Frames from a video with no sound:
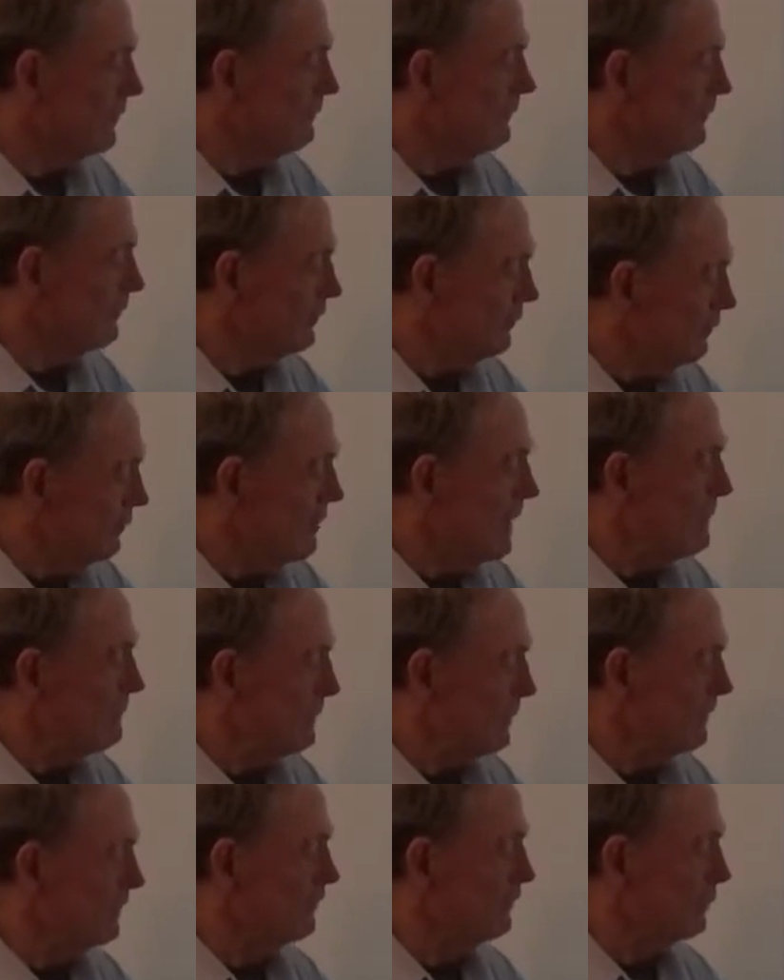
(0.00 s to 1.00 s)
of the two
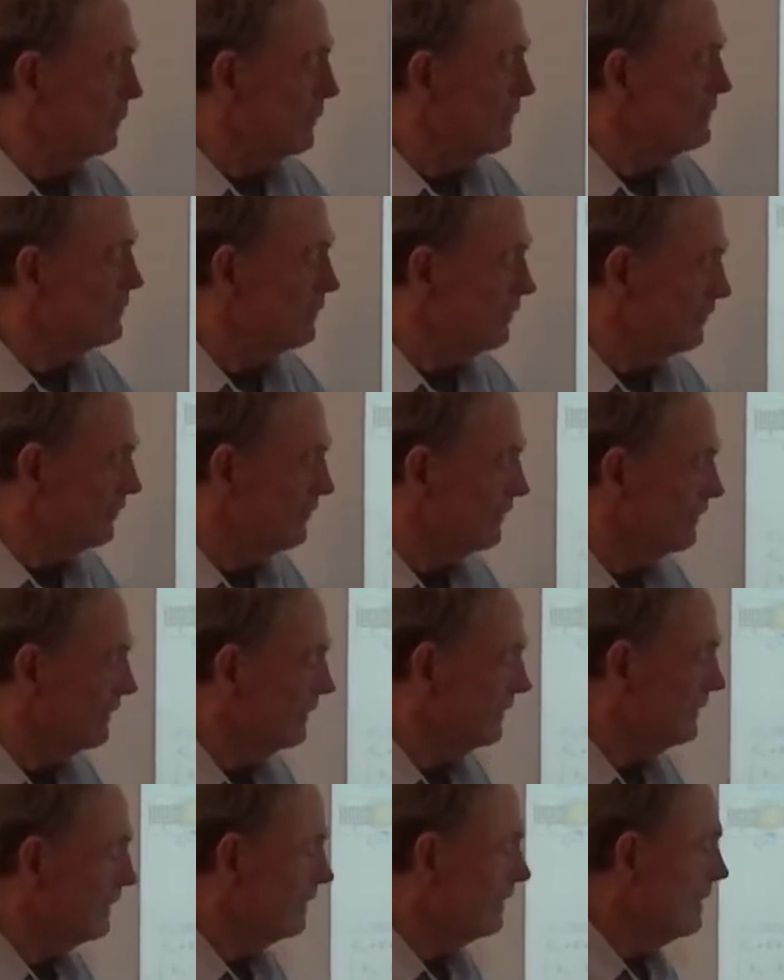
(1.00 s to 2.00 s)
operators we're interested
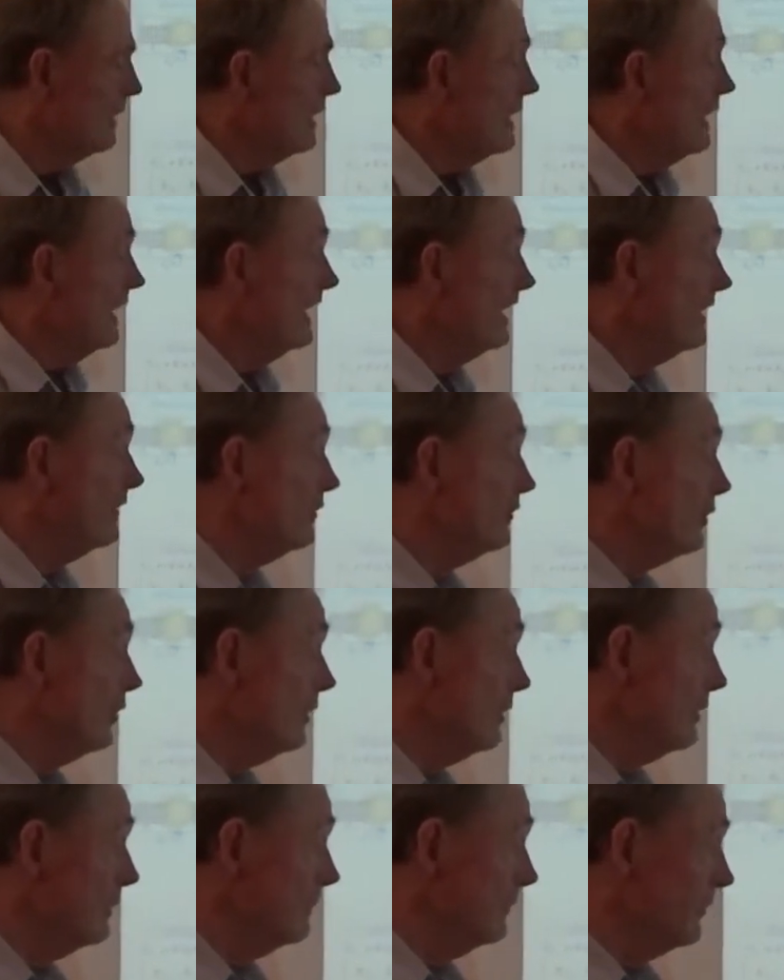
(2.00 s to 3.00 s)
in. In
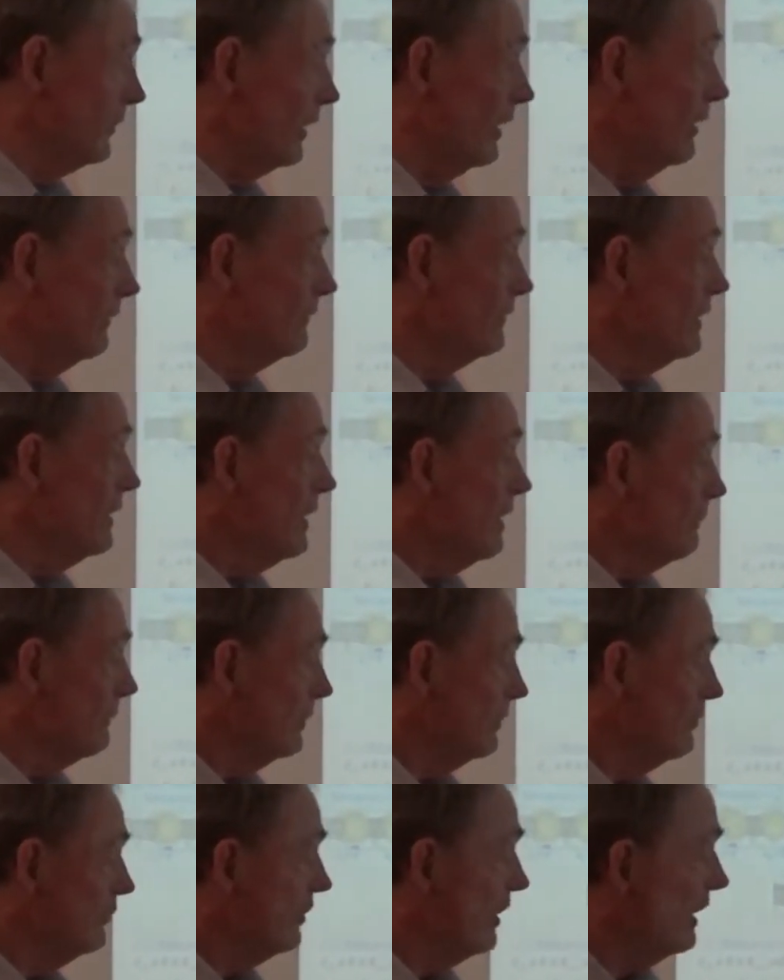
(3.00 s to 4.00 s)
terms of
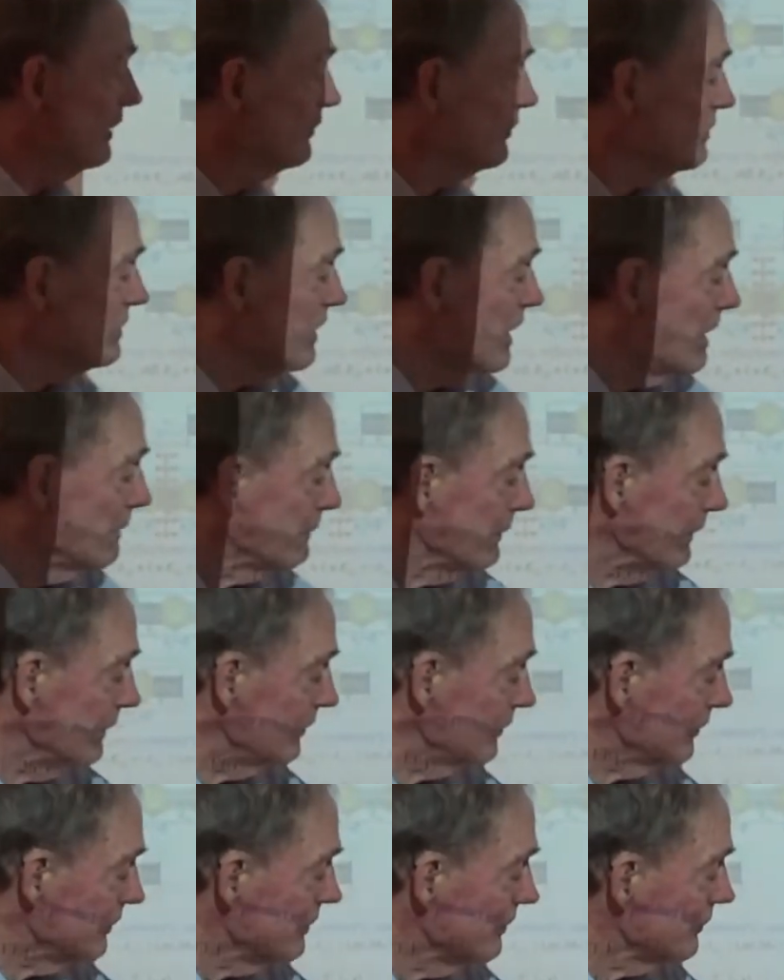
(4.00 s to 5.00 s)
projection
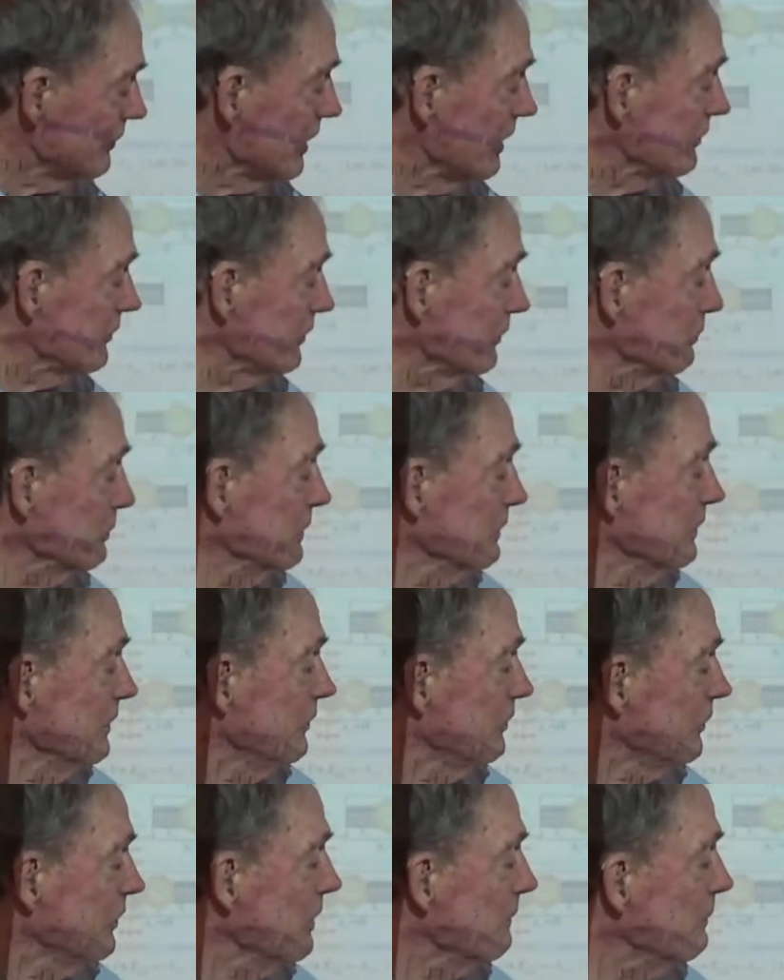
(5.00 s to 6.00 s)
operators, in this case, they're really
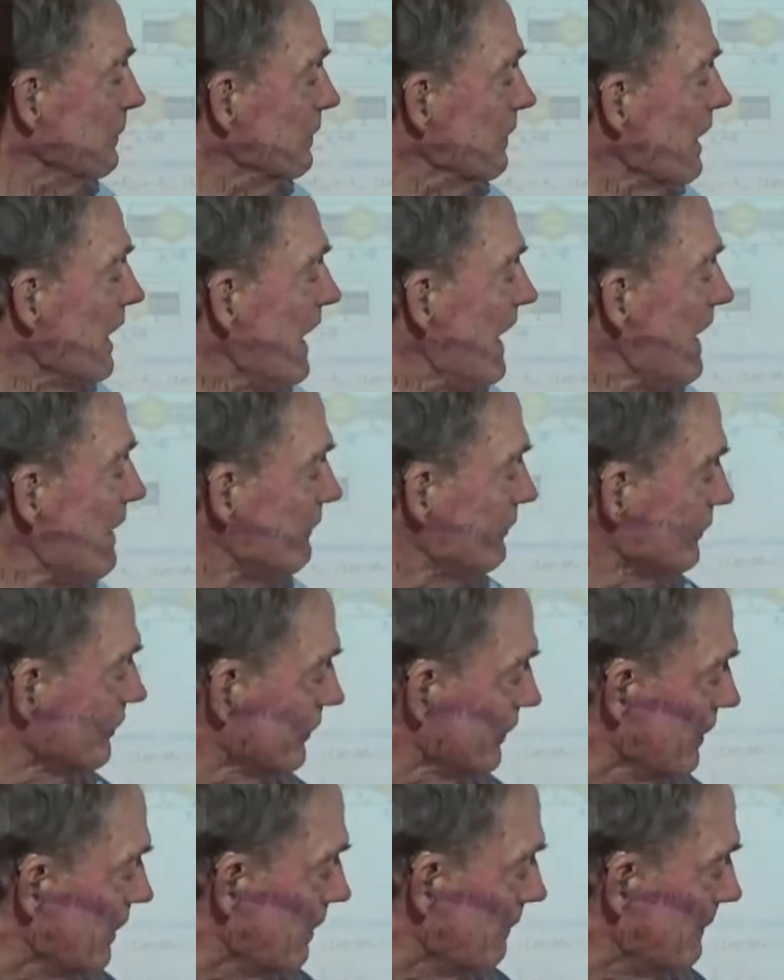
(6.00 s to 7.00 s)
simple. Half
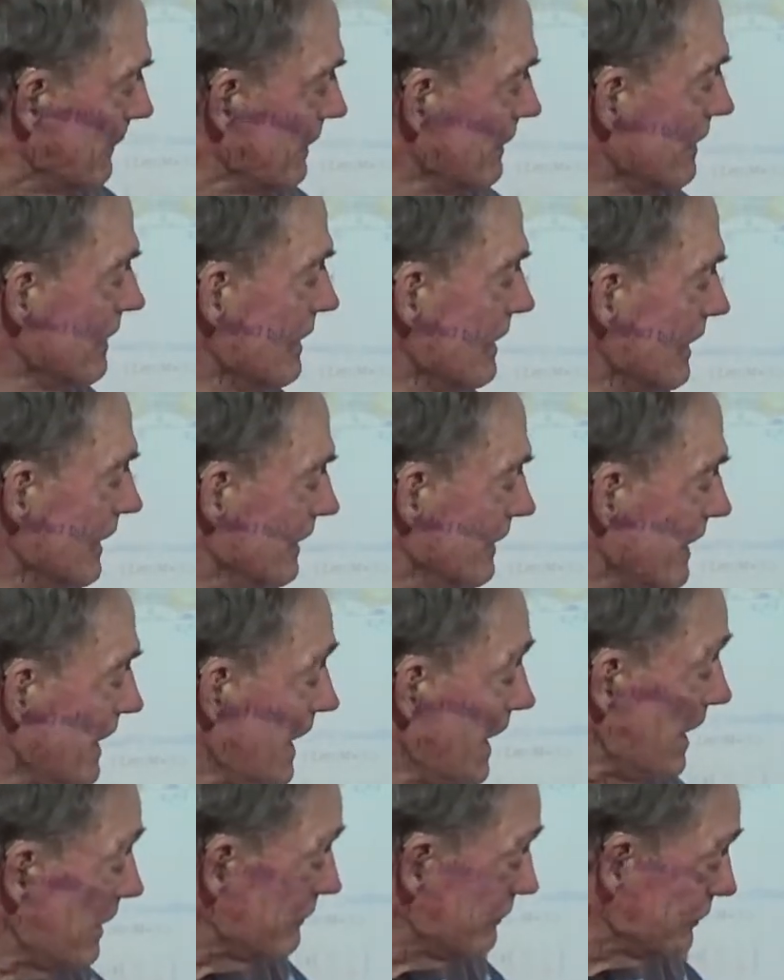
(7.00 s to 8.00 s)
sum and
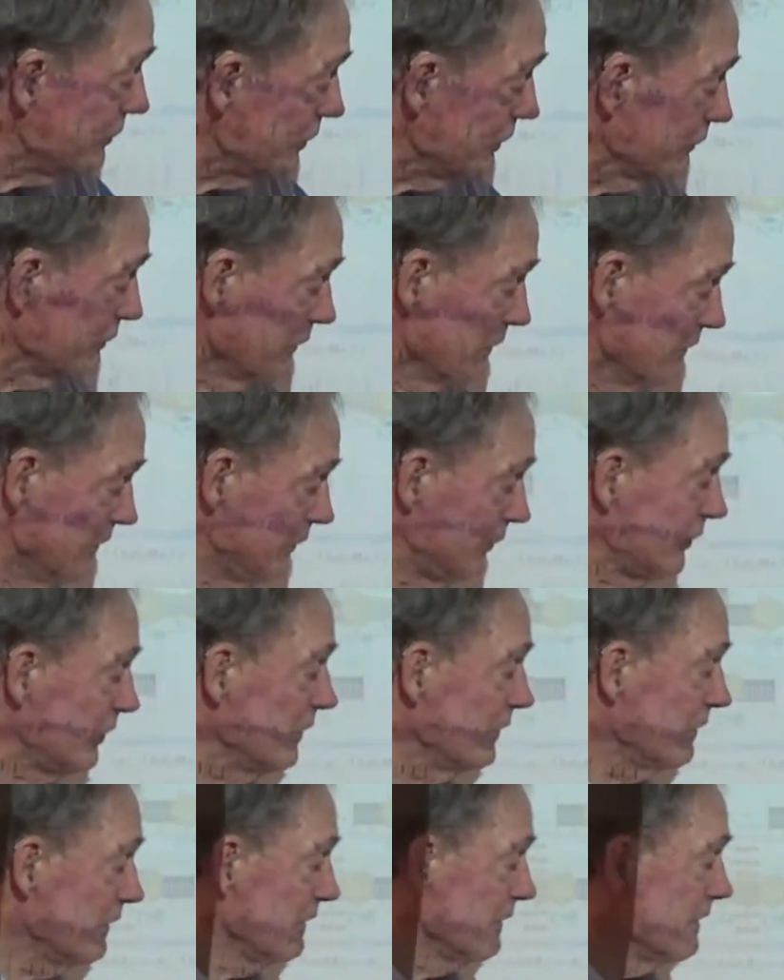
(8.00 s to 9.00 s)
half difference
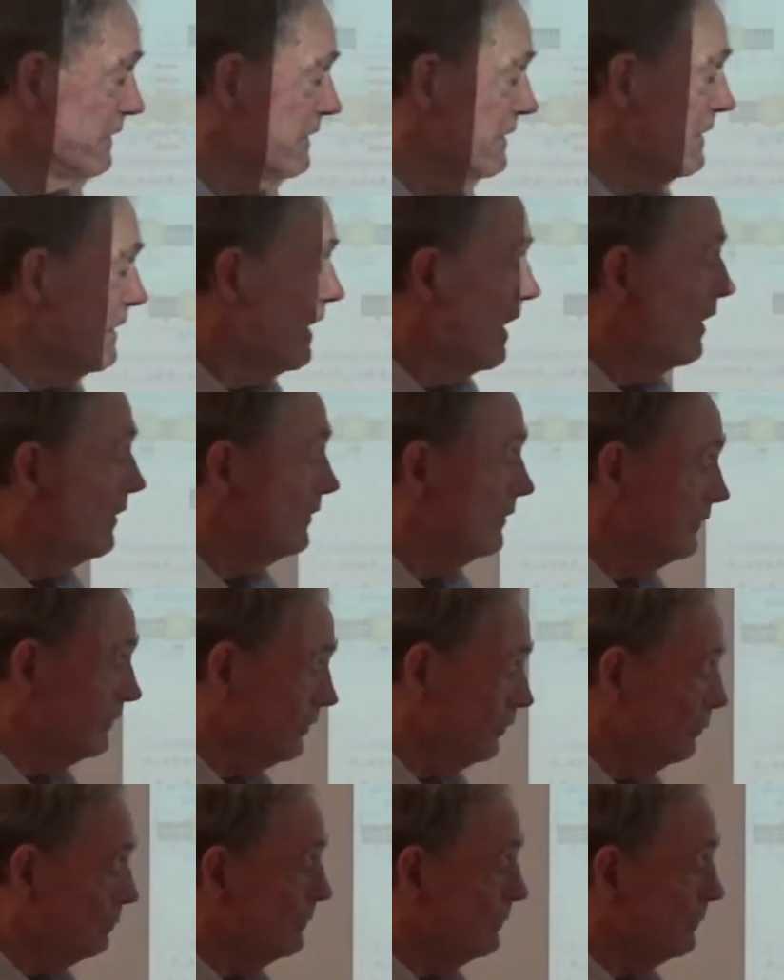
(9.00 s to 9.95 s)
are the two